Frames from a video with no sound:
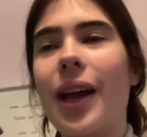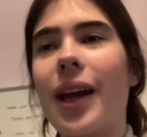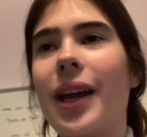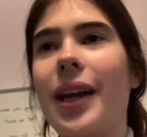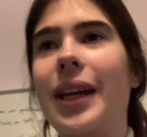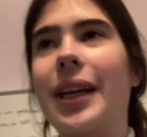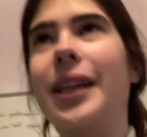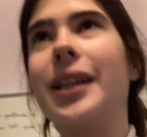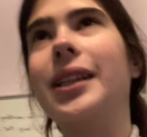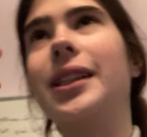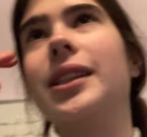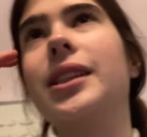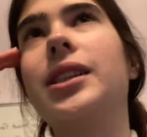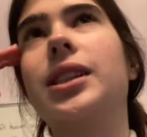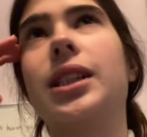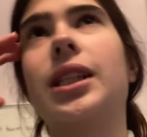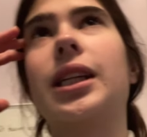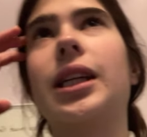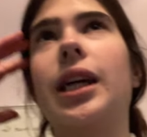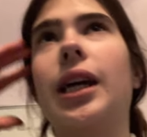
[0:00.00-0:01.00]
And
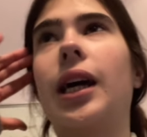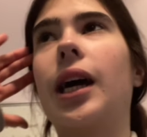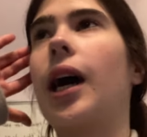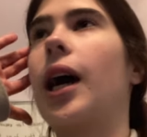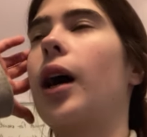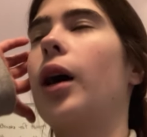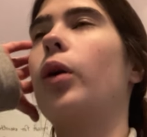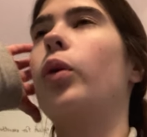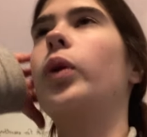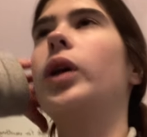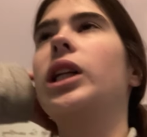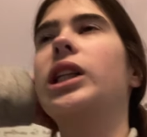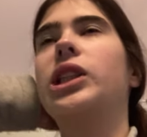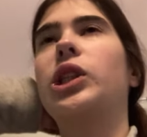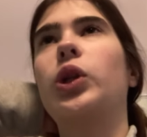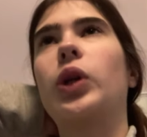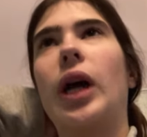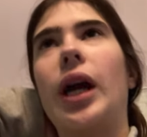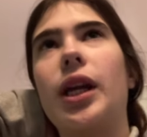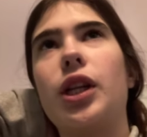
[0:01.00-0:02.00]
I will
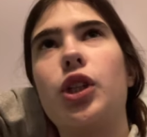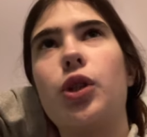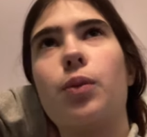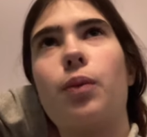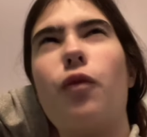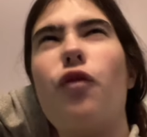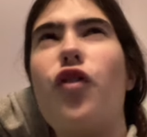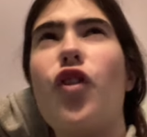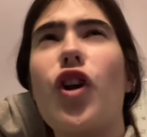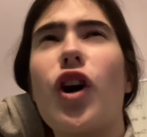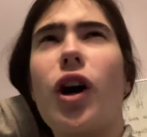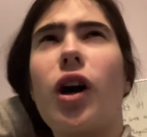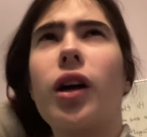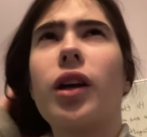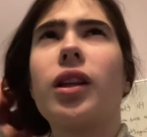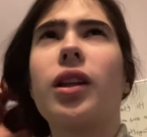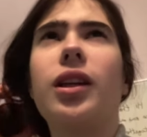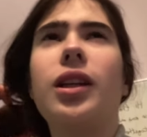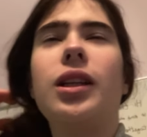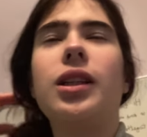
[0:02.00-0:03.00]
try to vlog
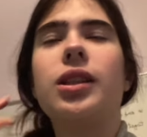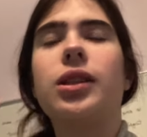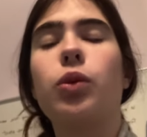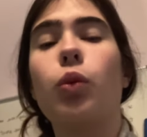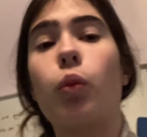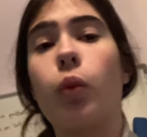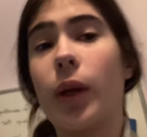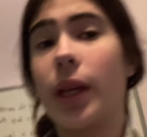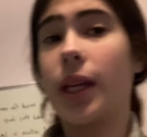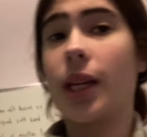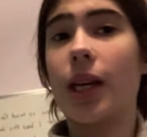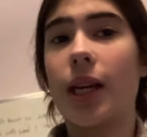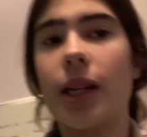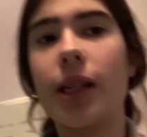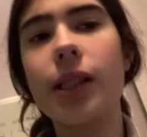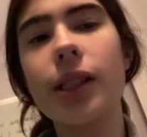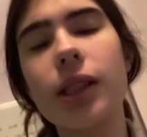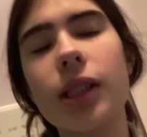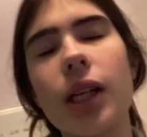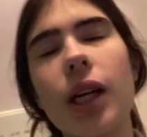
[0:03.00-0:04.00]
this
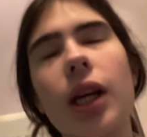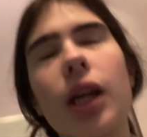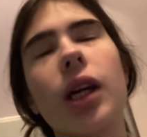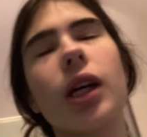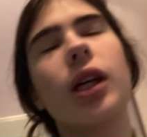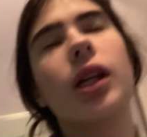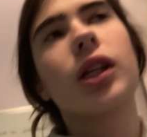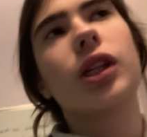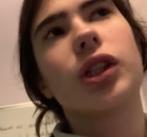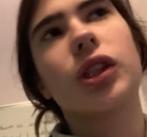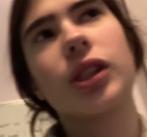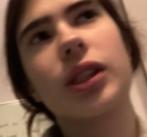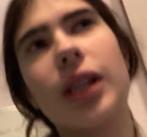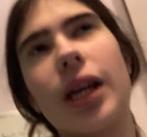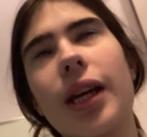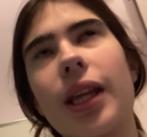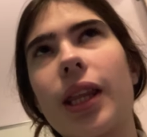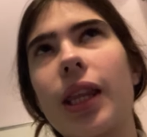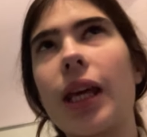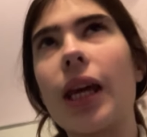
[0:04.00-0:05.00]
weekend because
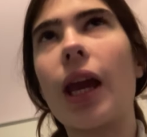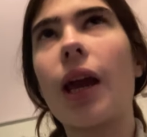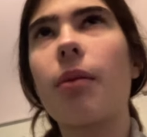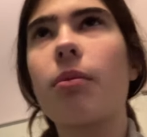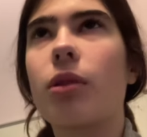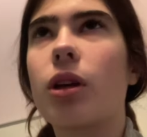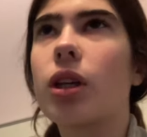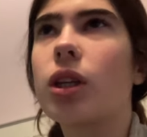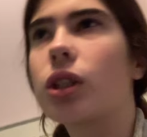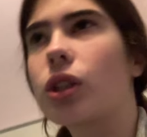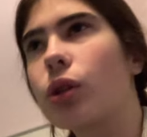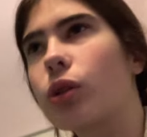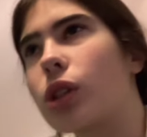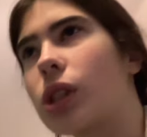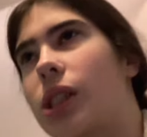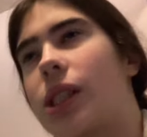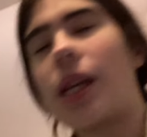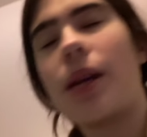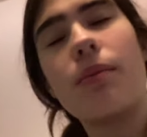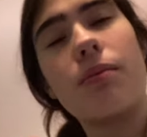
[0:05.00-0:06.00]
I think I'm going to
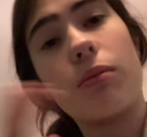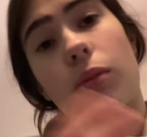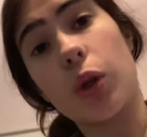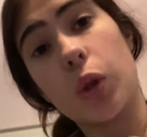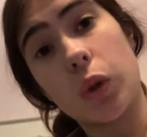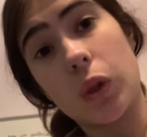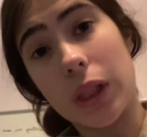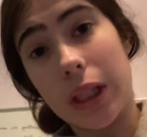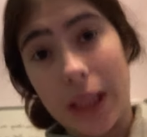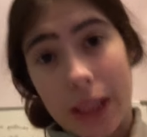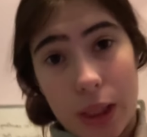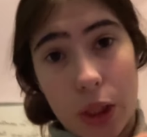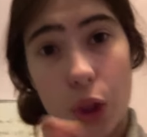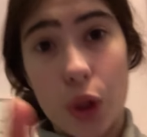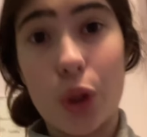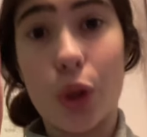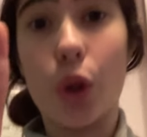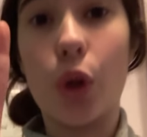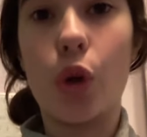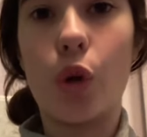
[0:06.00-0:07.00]
stay mostly at
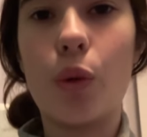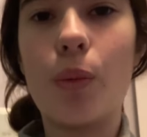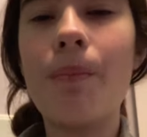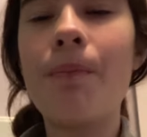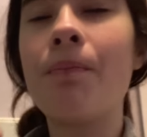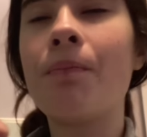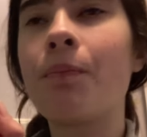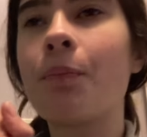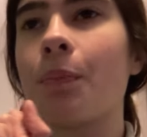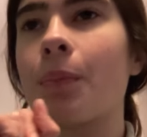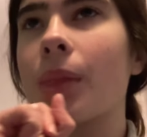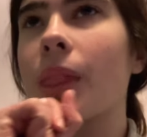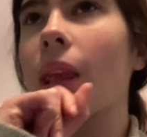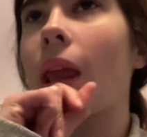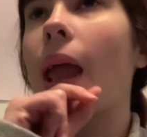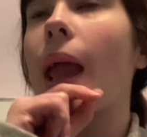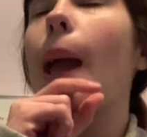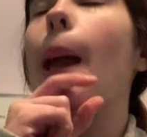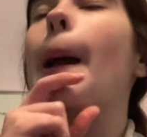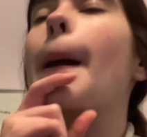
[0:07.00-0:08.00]
home.
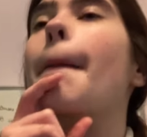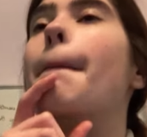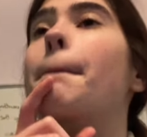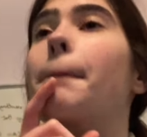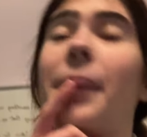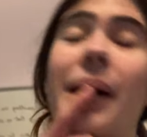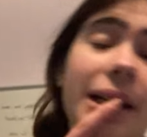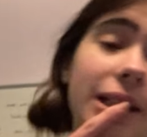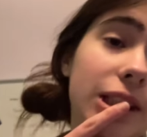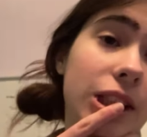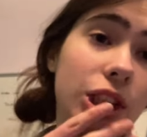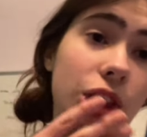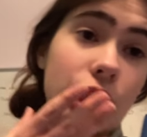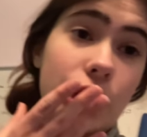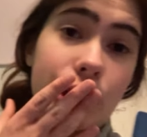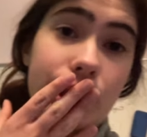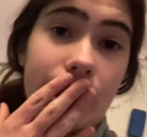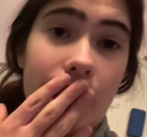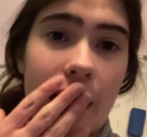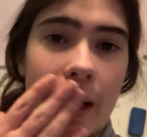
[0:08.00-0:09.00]

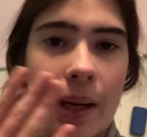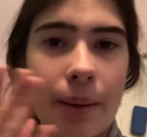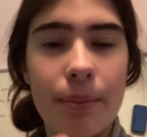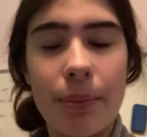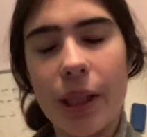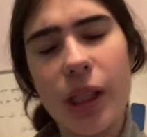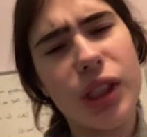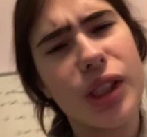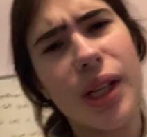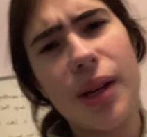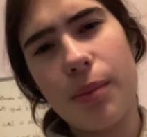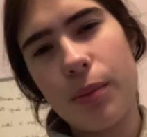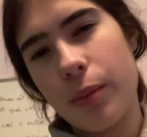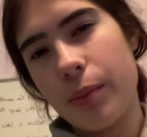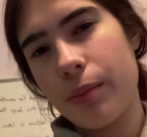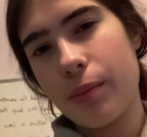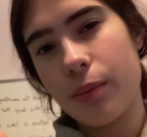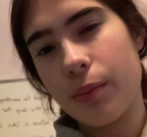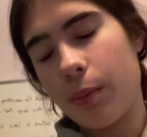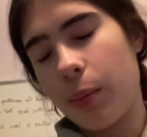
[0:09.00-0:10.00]
But um, because
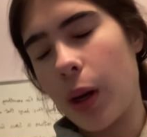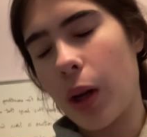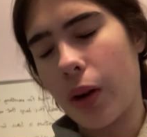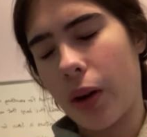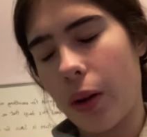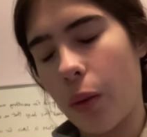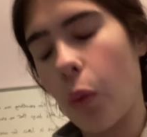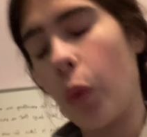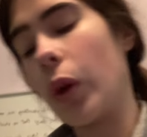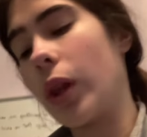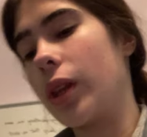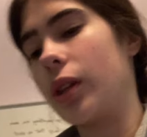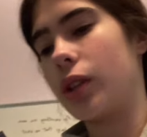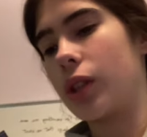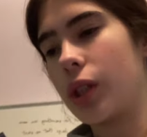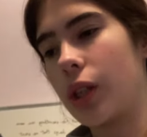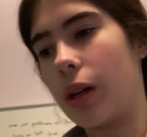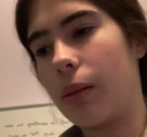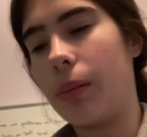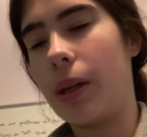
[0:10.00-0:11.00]
I'm vlogging with a
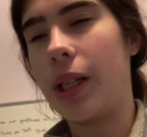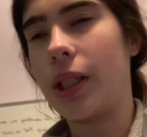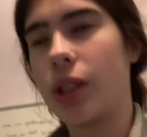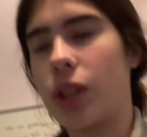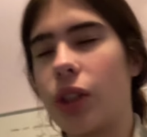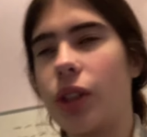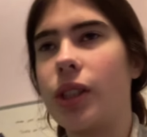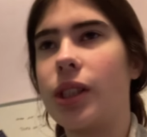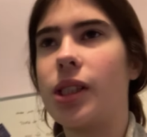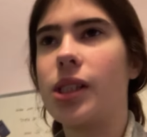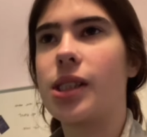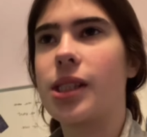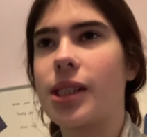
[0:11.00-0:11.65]
tablet because it